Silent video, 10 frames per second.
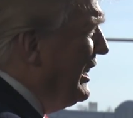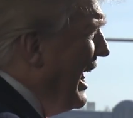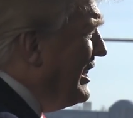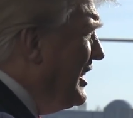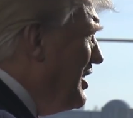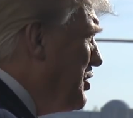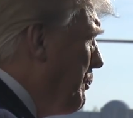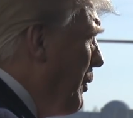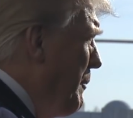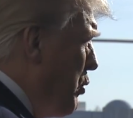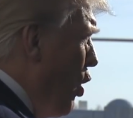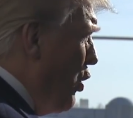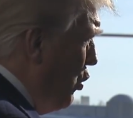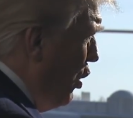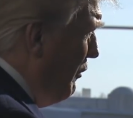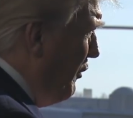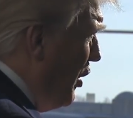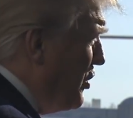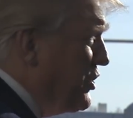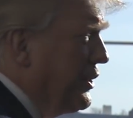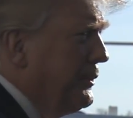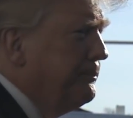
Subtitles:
Let the Supreme Court rule first.